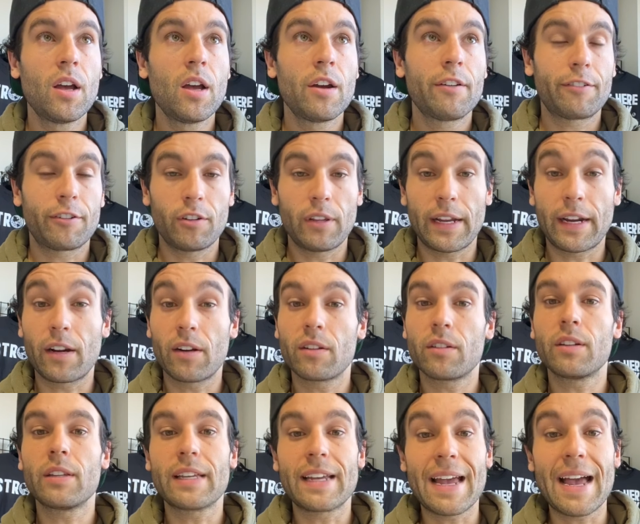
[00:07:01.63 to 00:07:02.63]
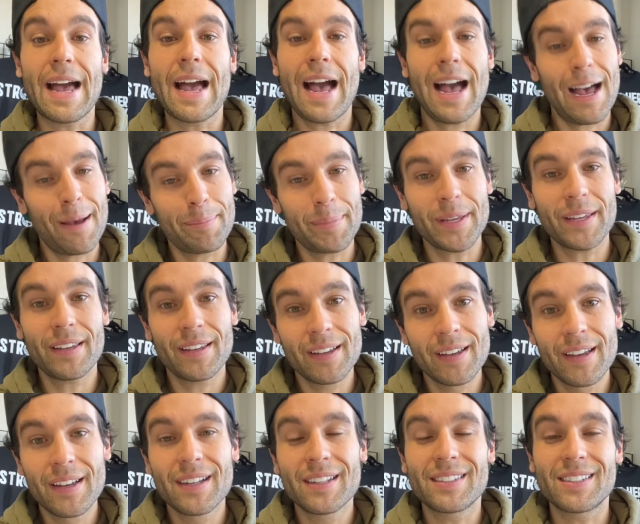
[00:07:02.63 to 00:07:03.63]
for like a really happy,
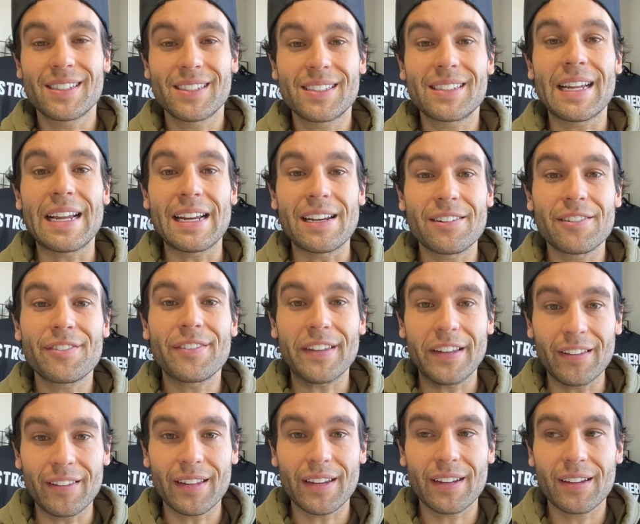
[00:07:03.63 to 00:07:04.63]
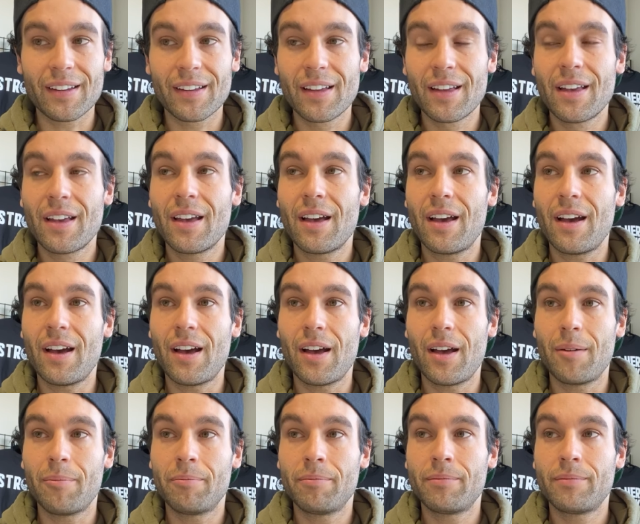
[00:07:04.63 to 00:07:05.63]
sustained feeling.
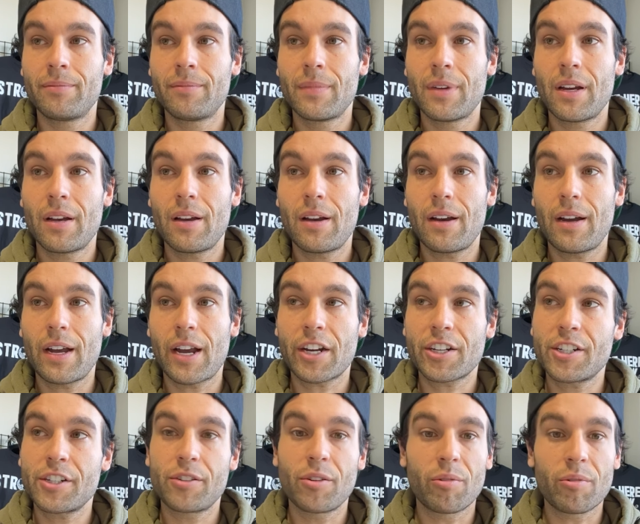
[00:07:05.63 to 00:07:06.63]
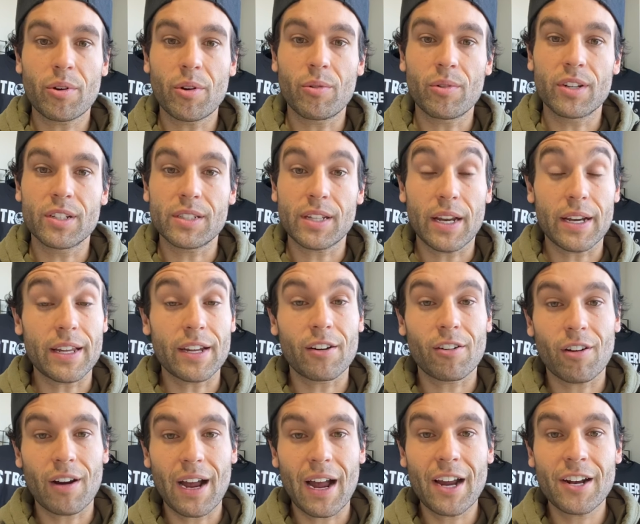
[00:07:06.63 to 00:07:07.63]
I actually don't notice any
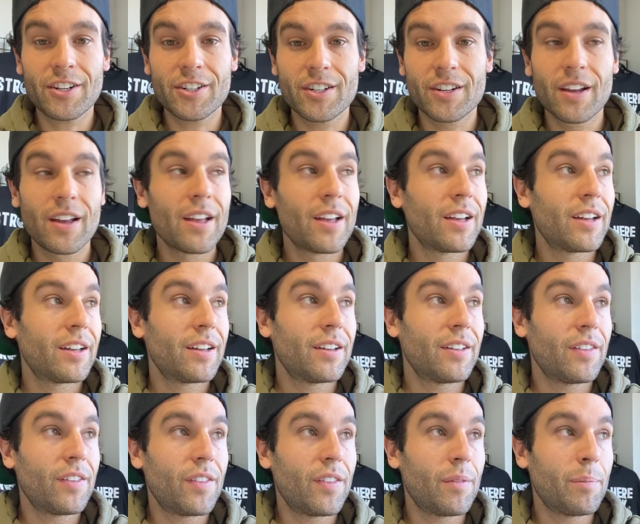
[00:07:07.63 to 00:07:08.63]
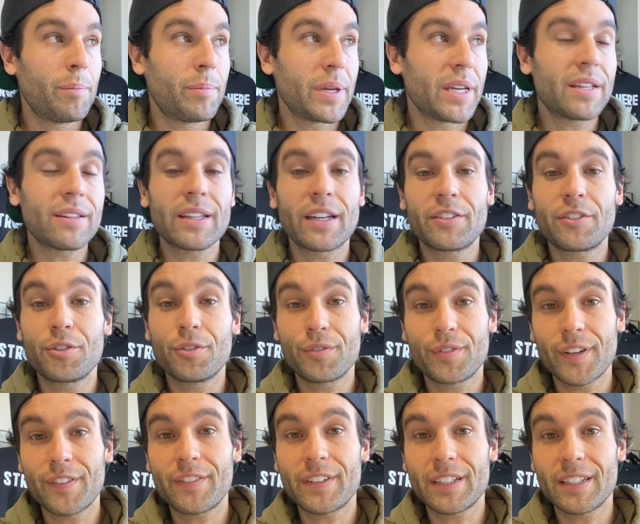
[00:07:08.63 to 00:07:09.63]
crash. Being that
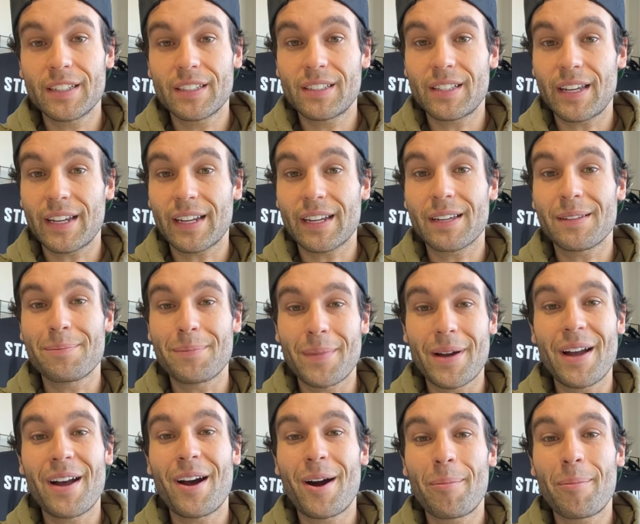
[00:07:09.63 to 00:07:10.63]
250 is like my